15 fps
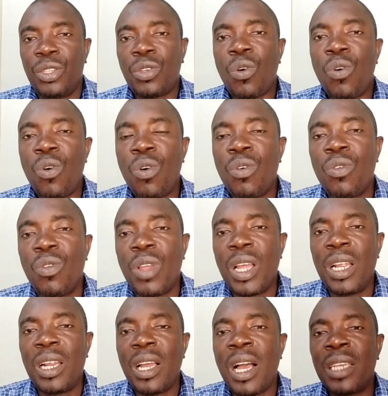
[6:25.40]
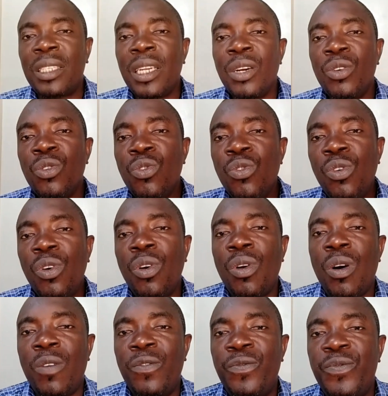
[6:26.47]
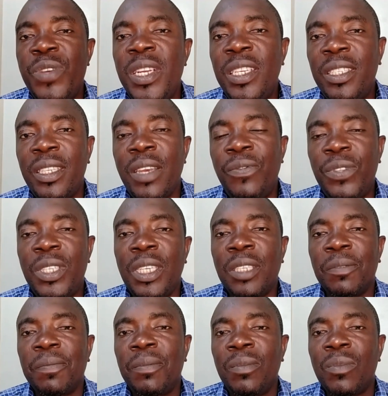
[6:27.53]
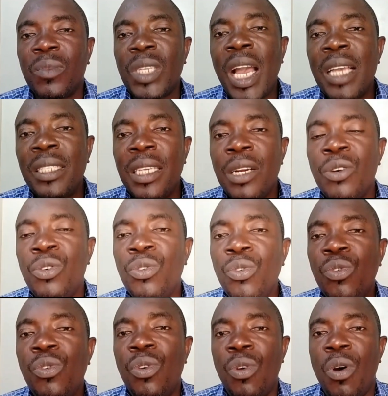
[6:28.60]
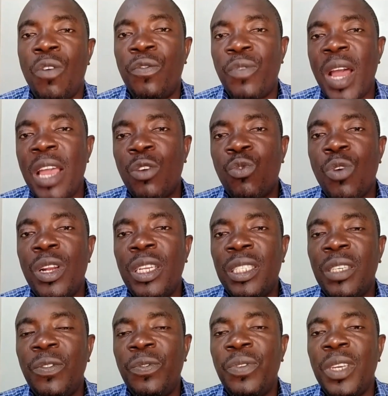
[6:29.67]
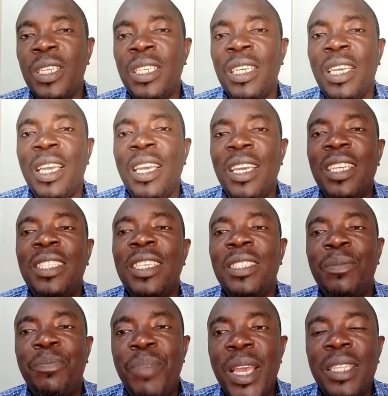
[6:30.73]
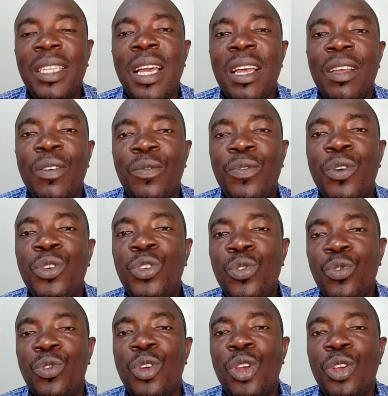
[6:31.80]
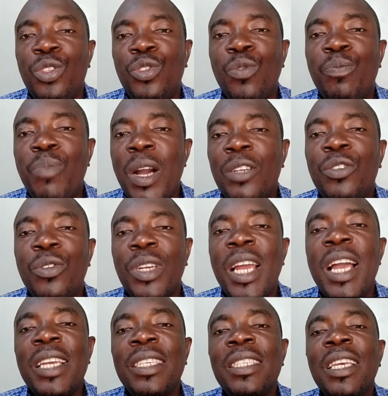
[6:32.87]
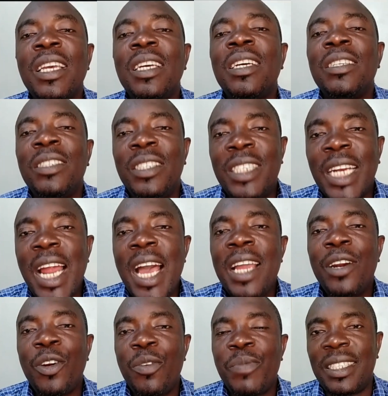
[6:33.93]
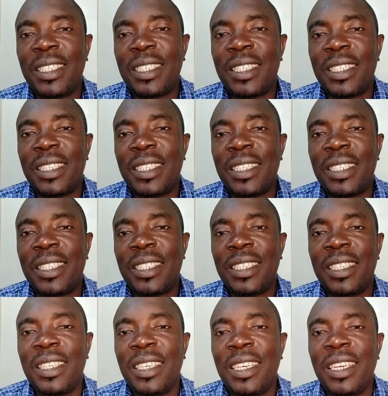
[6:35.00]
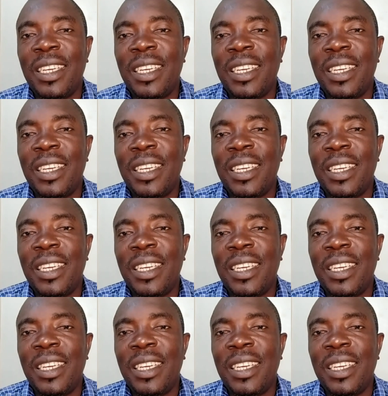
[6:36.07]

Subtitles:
So, as a rule of feed safety, as a rule of high quality feed, it is better for you to patronize dry raw materials.